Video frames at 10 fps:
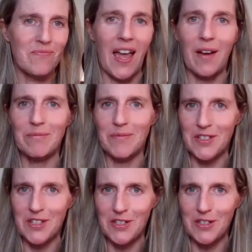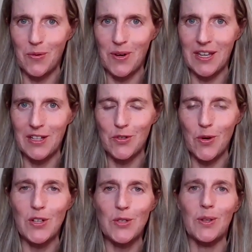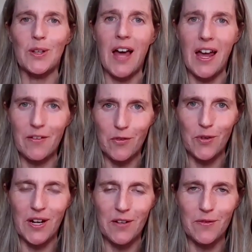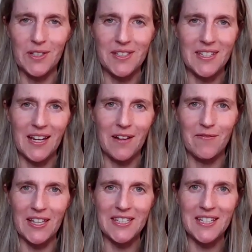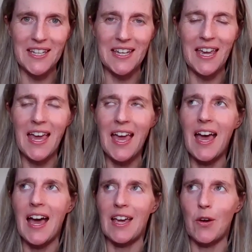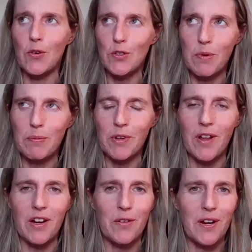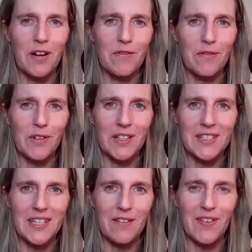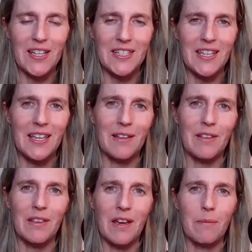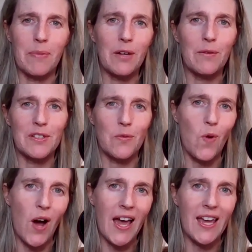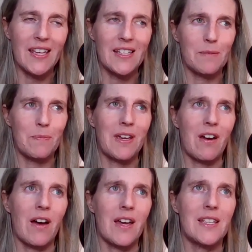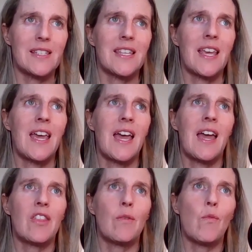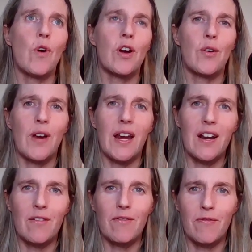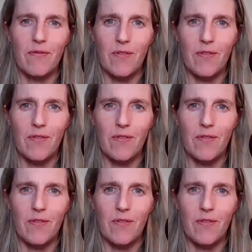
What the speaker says: yeah, that's just a quick intro. I do a lot of creative real estate investing. I coach people on creative real estate investing. A big reason why is because the more creative